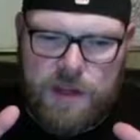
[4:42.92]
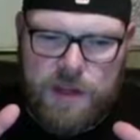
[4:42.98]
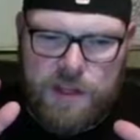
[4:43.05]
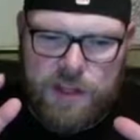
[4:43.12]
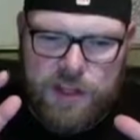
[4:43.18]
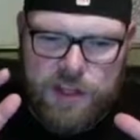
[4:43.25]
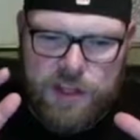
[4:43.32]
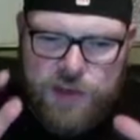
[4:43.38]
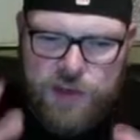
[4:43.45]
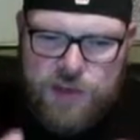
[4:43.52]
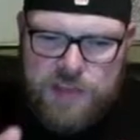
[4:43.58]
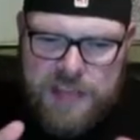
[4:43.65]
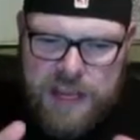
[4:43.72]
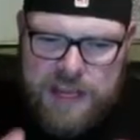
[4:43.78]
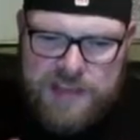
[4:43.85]
use
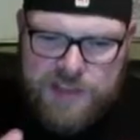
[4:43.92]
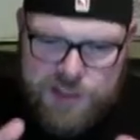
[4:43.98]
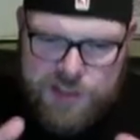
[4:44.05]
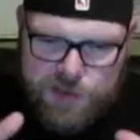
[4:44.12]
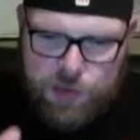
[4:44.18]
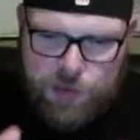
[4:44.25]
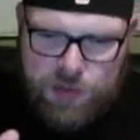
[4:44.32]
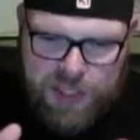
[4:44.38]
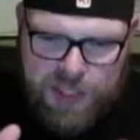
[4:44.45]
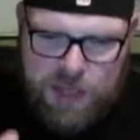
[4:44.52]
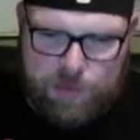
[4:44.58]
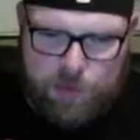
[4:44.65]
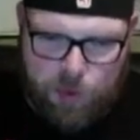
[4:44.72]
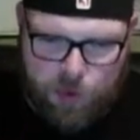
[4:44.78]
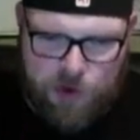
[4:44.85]
case is really
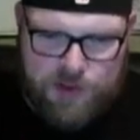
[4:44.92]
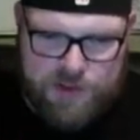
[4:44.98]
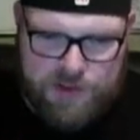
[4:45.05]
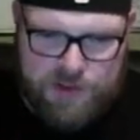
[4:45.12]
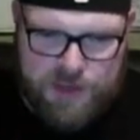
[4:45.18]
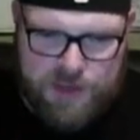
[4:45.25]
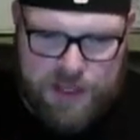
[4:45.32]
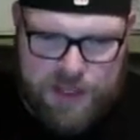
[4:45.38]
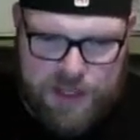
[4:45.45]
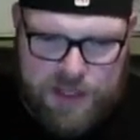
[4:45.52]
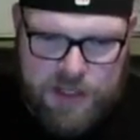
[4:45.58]
important to me.